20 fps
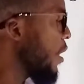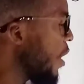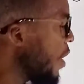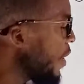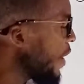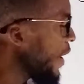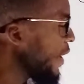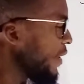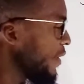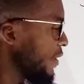All
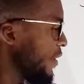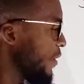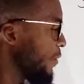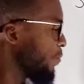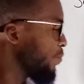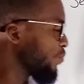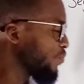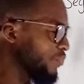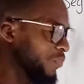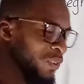right.
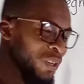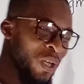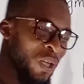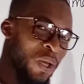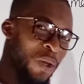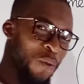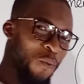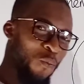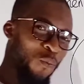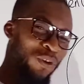
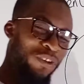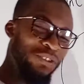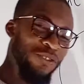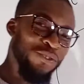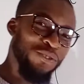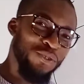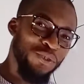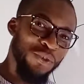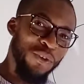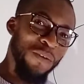What
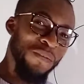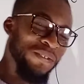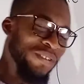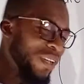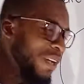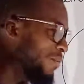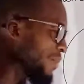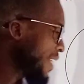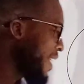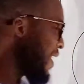you should
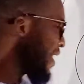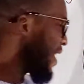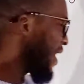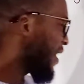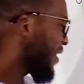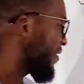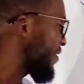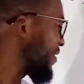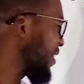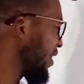observe here
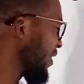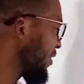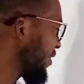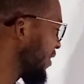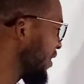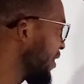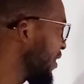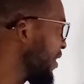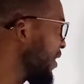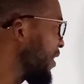is
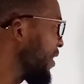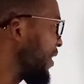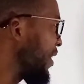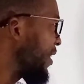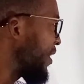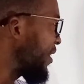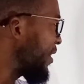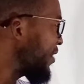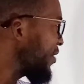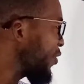that
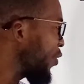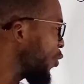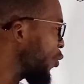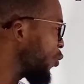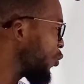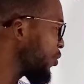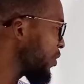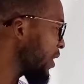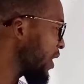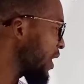this
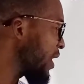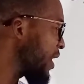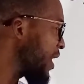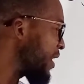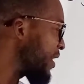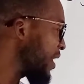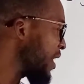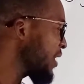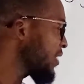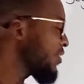chord and
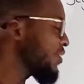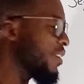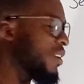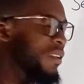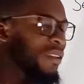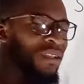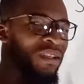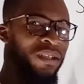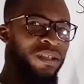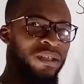a
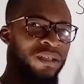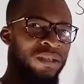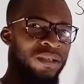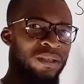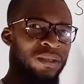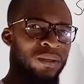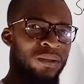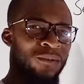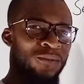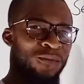tangent
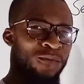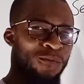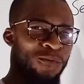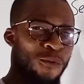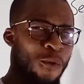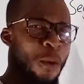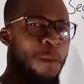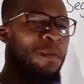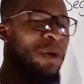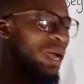
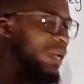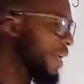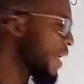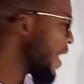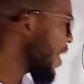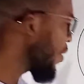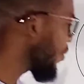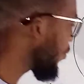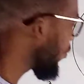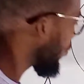form an
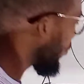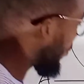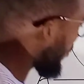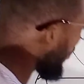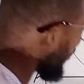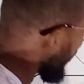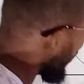angle